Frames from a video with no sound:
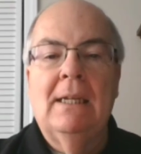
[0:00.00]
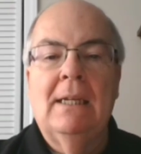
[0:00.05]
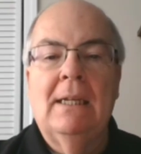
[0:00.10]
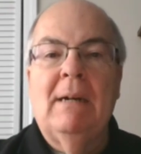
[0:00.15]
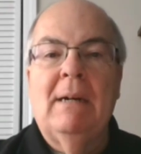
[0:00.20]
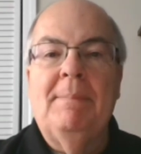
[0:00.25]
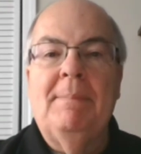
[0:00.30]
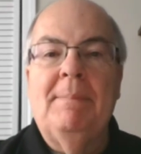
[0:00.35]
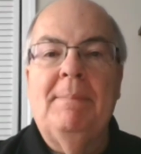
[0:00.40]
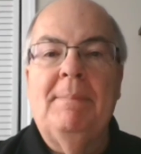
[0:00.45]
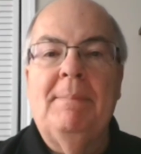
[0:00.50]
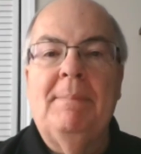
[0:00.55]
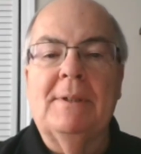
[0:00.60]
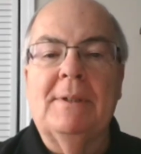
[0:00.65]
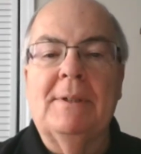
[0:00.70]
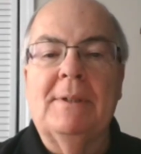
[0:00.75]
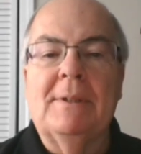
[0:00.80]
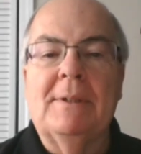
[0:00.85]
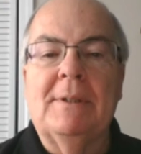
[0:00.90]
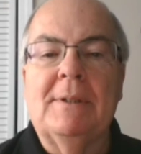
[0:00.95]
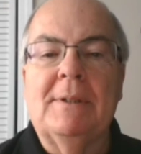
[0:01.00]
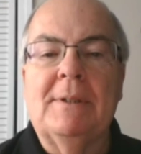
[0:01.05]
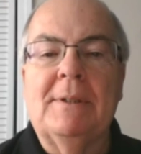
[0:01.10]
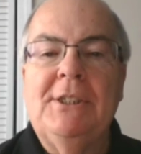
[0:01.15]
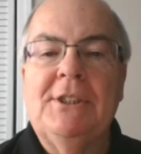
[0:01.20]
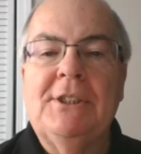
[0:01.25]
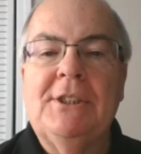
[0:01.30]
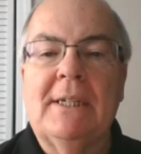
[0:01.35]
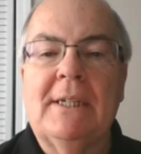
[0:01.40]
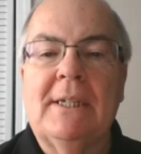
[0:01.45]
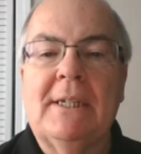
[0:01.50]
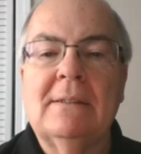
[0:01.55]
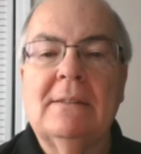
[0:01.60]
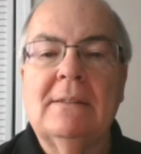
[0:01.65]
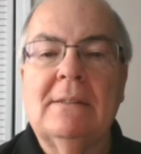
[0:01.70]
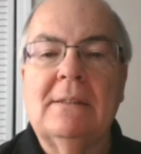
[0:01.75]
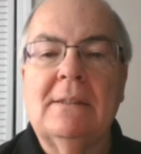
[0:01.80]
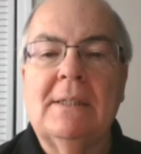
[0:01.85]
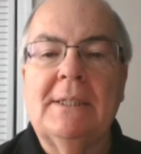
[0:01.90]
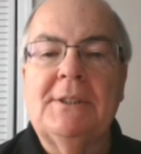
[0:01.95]
My people, hear my teaching.
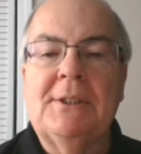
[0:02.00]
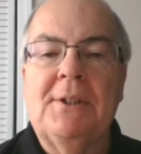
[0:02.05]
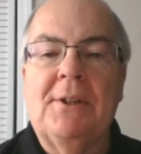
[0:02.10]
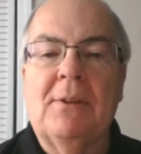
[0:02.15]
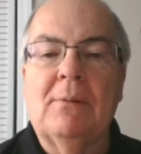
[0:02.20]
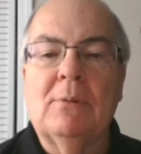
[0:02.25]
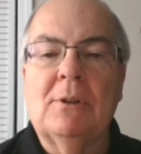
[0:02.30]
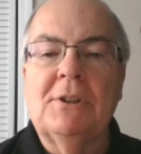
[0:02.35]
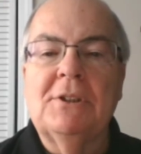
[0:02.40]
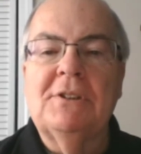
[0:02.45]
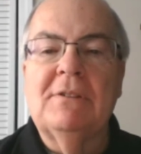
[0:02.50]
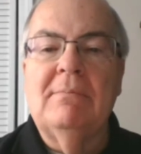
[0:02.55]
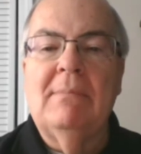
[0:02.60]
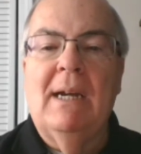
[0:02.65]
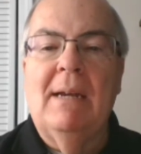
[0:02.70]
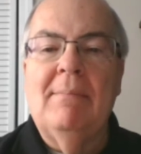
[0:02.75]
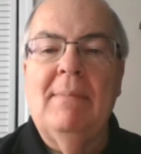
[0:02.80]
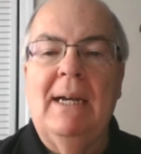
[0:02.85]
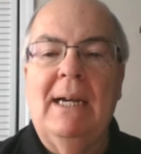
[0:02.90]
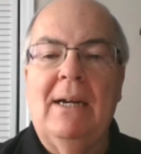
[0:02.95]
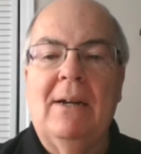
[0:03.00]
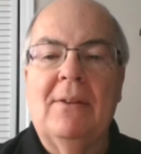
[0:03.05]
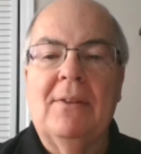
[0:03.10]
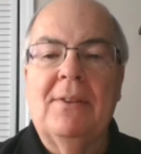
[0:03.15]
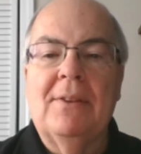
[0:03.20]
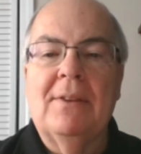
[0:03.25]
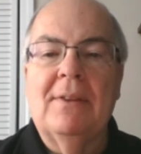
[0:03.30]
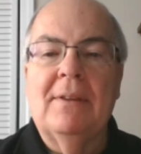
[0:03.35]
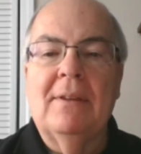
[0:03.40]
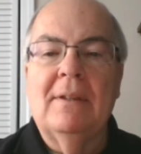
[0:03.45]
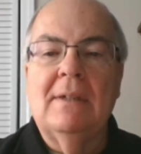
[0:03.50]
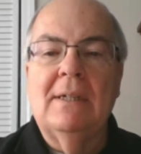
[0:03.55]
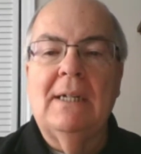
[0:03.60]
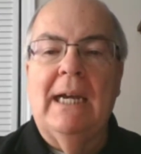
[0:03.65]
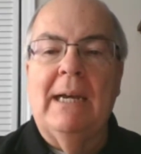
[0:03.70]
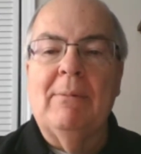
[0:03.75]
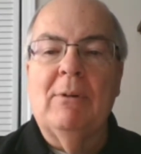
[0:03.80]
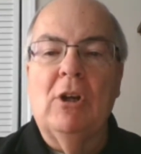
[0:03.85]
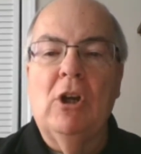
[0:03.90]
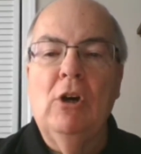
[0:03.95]
Listen to the words of my mouth.
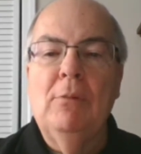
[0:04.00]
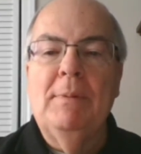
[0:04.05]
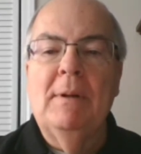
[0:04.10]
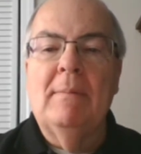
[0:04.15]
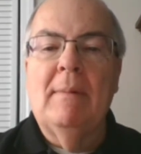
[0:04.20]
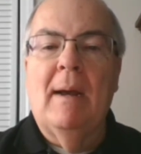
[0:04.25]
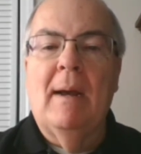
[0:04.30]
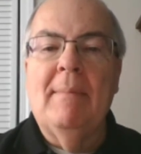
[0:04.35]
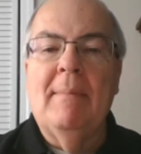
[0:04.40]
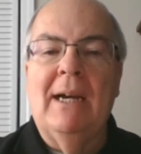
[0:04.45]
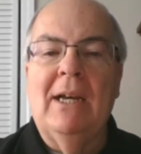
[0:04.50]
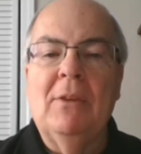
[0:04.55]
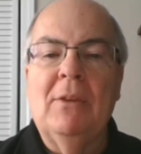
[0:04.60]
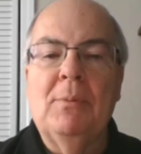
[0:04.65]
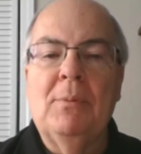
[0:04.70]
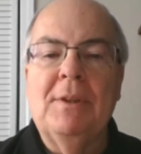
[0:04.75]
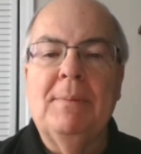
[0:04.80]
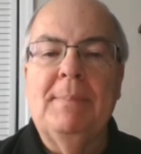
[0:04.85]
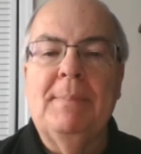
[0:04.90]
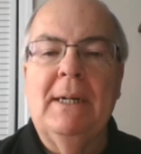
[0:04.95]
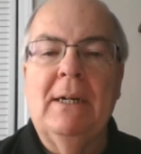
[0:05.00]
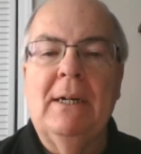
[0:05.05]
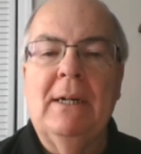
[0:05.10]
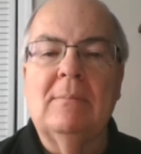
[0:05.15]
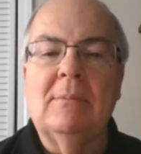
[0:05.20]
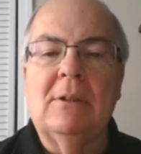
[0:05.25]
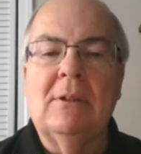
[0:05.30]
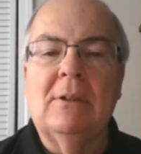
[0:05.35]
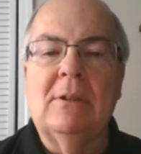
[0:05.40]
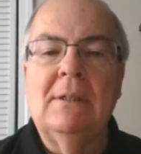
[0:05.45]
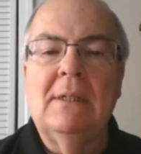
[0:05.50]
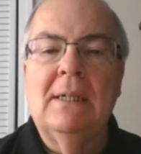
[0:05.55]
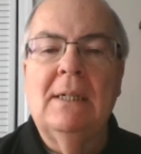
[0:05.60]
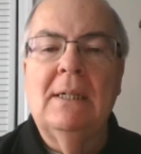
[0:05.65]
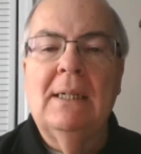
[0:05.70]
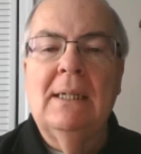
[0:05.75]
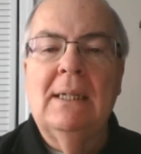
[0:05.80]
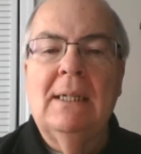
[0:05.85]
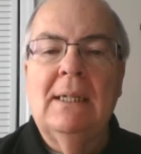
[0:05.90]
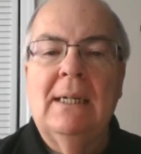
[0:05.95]
I will open my mouth with a parable.
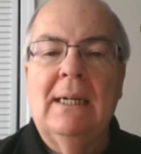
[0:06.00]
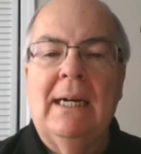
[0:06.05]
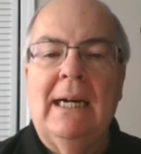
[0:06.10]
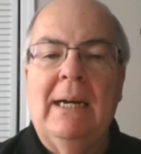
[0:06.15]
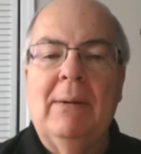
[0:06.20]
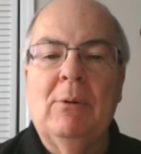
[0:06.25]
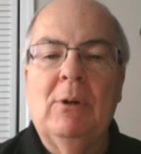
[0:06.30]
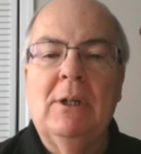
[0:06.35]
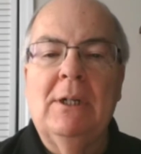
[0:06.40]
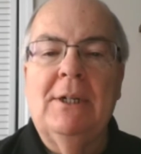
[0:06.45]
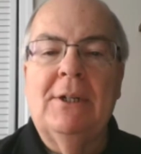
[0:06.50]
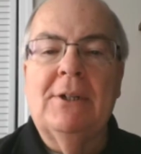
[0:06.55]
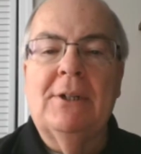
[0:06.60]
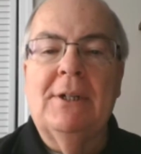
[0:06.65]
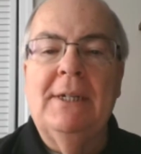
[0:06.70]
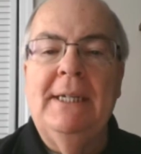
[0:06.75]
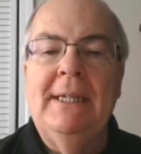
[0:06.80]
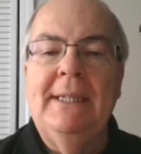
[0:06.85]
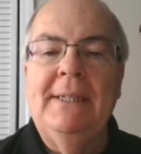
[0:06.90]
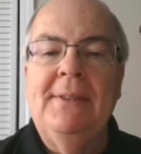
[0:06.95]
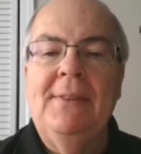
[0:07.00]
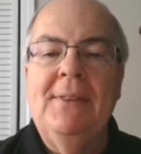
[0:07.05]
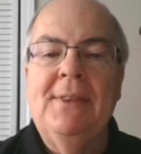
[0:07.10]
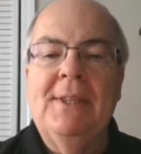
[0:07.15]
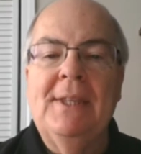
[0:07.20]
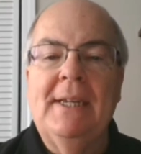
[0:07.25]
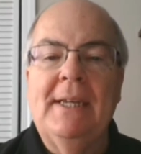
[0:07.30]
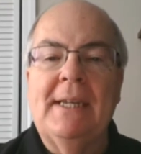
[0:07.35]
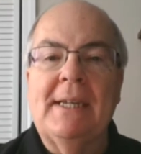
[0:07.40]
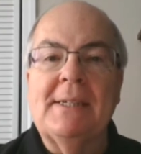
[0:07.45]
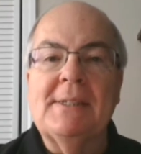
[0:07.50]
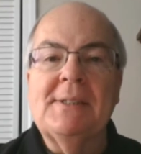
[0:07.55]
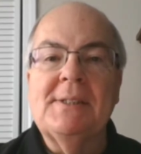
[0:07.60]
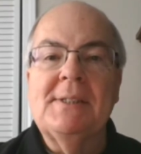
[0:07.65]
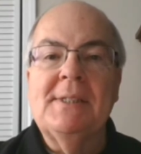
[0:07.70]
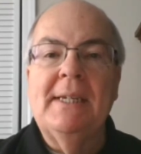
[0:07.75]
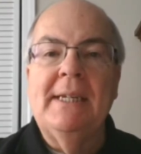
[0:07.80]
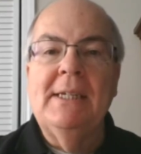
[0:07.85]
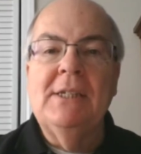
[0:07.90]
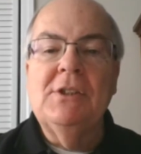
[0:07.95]
I will utter hidden things,
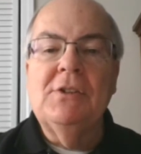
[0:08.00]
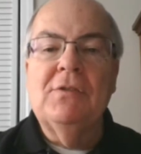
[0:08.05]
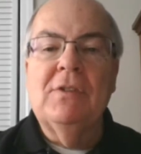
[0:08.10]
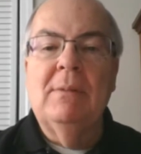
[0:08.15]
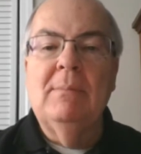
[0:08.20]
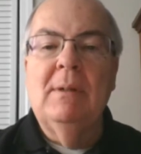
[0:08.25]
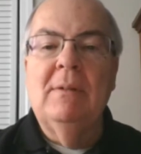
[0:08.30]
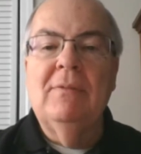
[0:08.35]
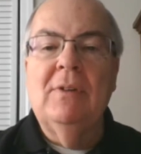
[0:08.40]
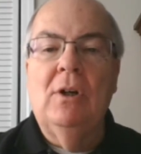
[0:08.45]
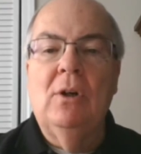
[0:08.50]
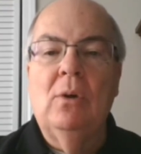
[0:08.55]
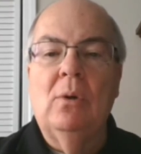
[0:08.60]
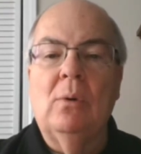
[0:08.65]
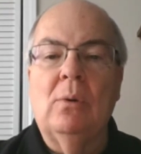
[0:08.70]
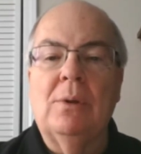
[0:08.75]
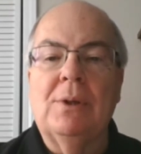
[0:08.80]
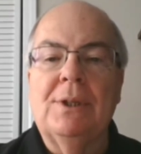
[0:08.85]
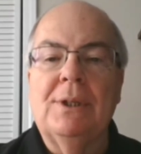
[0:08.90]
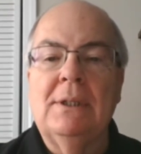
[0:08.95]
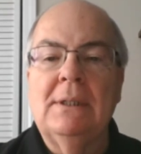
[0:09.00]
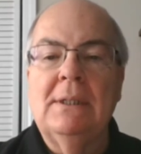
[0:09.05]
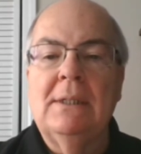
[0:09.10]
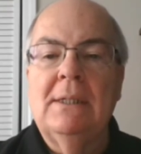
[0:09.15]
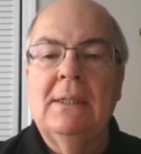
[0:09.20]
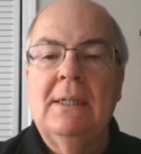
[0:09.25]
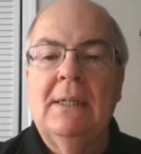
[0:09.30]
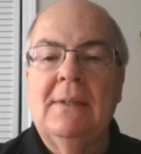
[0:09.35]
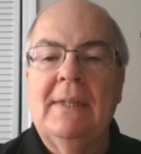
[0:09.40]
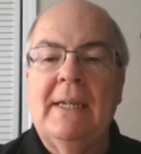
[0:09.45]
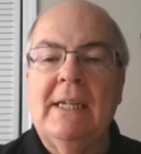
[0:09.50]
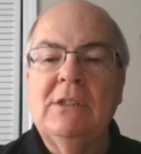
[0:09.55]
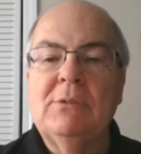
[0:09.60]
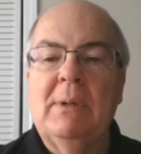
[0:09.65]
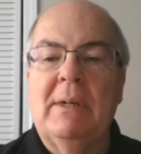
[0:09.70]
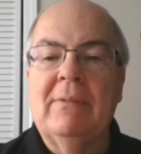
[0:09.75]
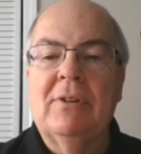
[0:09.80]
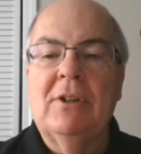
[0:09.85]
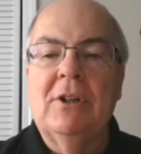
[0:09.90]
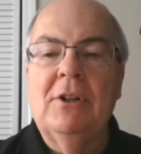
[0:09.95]
things from of old, things
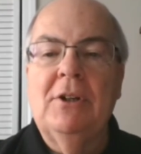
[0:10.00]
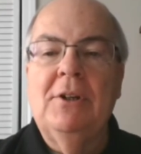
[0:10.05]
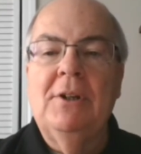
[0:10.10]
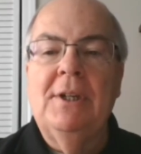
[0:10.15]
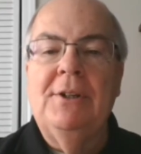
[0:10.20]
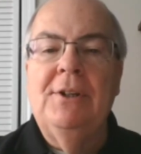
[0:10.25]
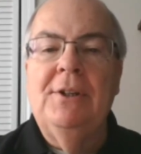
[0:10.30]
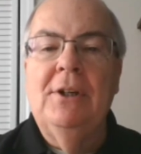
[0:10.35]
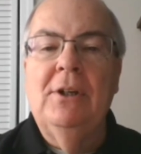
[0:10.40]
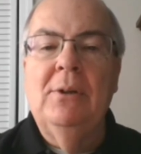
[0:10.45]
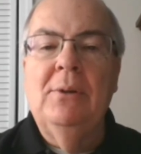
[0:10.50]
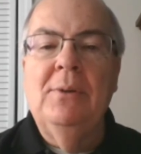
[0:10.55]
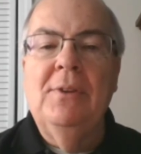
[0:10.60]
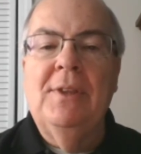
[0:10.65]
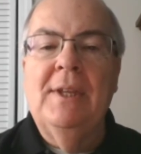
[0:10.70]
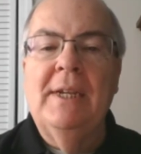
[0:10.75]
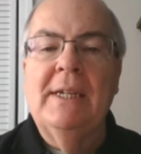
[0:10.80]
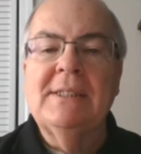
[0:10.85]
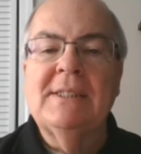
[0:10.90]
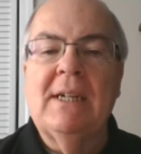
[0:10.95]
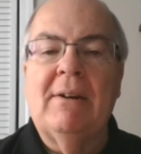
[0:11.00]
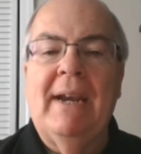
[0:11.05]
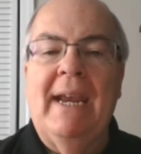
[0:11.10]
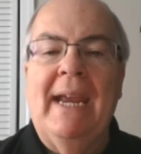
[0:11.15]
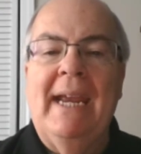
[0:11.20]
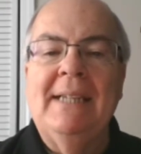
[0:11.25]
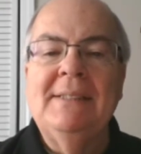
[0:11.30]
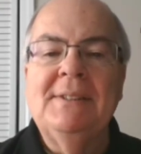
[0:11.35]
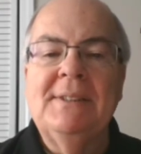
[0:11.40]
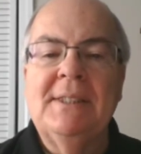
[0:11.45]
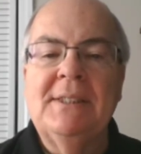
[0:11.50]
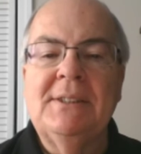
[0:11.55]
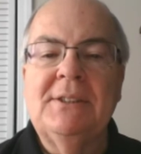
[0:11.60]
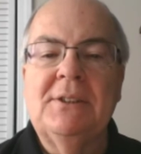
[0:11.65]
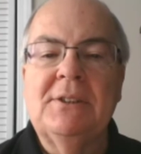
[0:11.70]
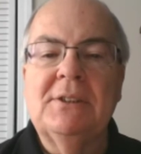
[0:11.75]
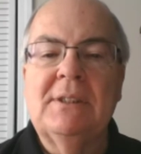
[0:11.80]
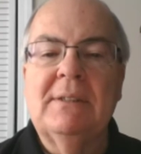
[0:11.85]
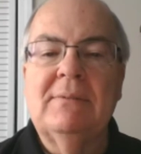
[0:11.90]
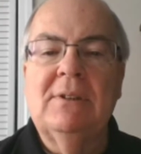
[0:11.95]
we have heard and known, things our
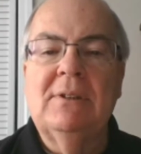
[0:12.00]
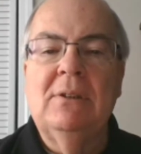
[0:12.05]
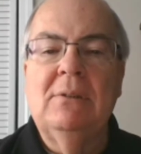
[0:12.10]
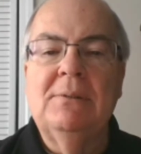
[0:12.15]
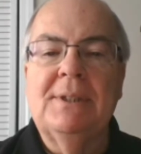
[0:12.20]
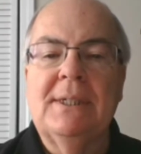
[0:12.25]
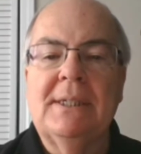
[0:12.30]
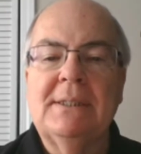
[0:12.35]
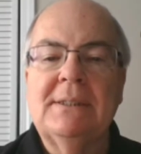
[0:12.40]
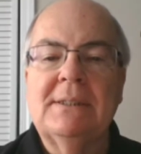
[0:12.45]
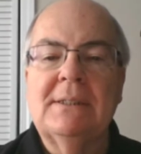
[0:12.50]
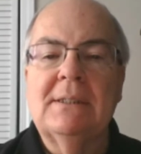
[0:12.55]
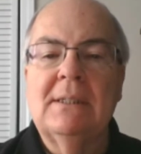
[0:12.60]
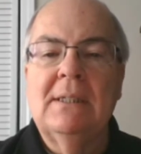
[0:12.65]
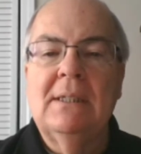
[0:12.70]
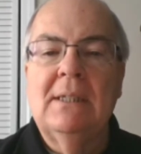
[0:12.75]
ancestors have told us.